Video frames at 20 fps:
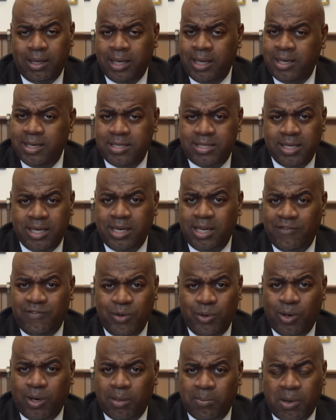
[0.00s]
in the city of
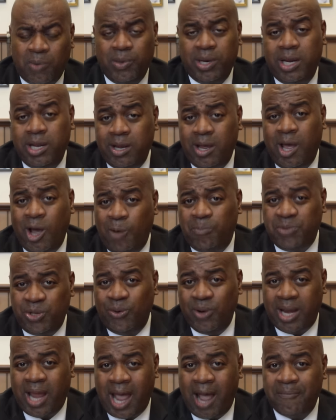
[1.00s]
Newark. But we need your help
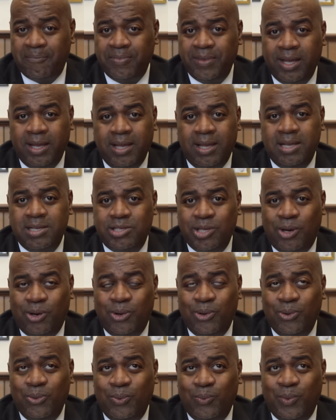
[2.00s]
doing that.
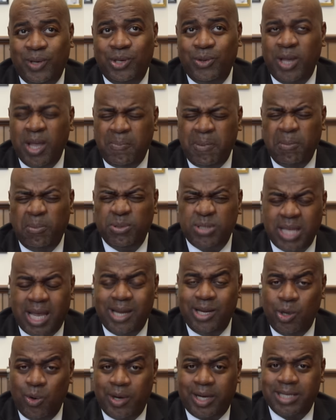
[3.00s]
So when you hear people
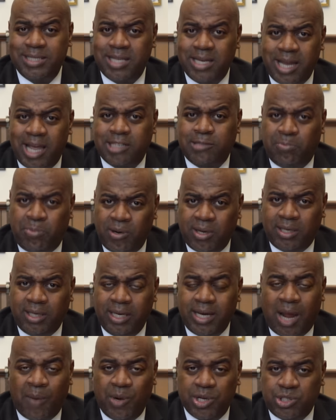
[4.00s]
say Newark is the next
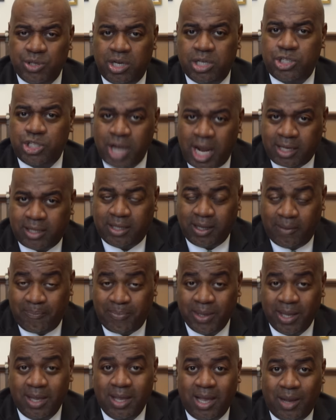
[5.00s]
Brooklyn, I want you to check them.
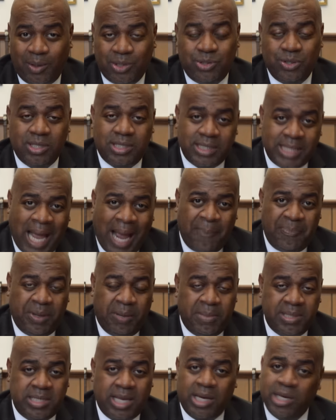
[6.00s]
I want you to stop
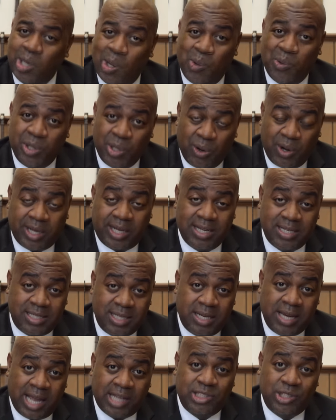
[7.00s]
them and say, no, Newark is
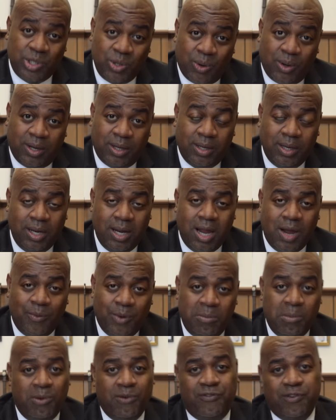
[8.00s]
the next Newark.
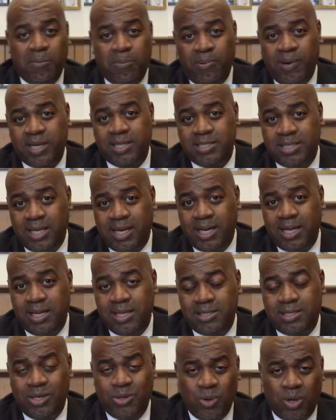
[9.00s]
We're moving from Brick City
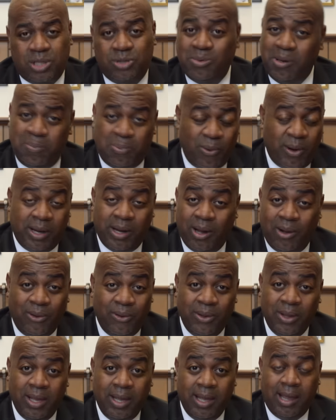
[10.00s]
to Newark 3.0.
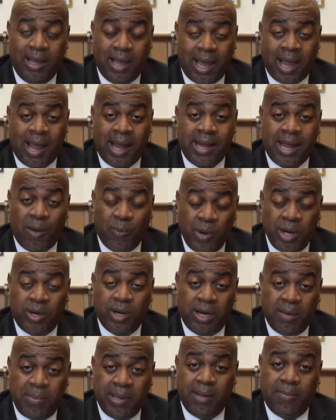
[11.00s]
And we're
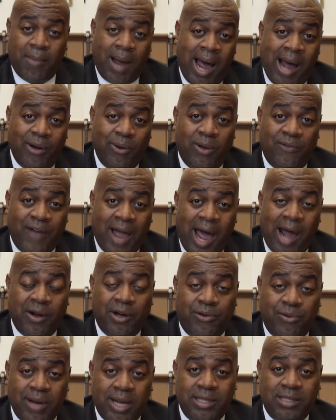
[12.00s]
going to be a model of how
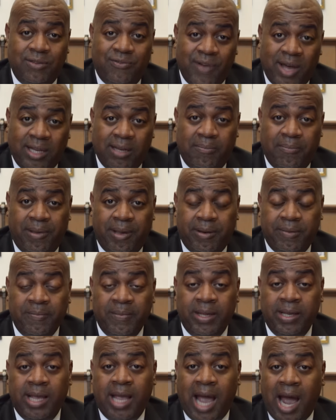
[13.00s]
to create development,
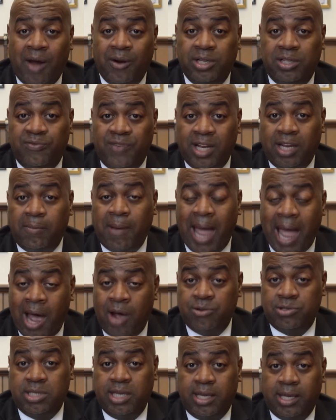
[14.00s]
how to develop
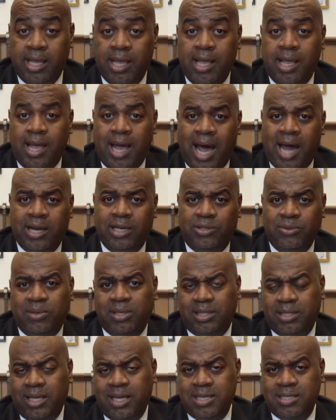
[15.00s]
housing, how to do
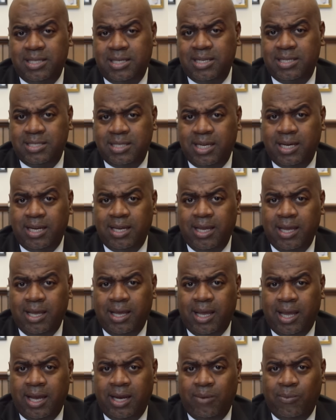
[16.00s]
the things in the city
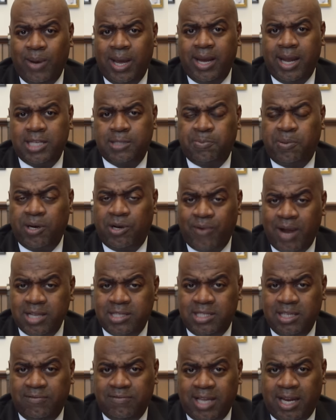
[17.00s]
in a way that's
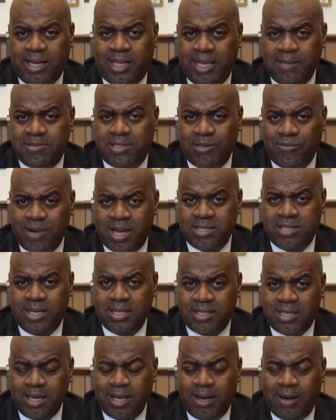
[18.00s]
progressive, that it keeps the
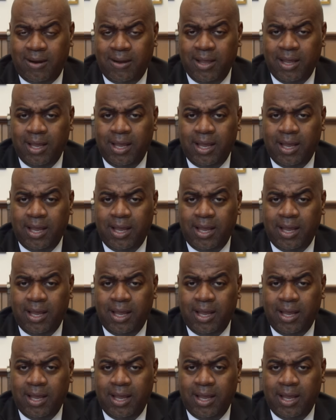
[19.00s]
residents here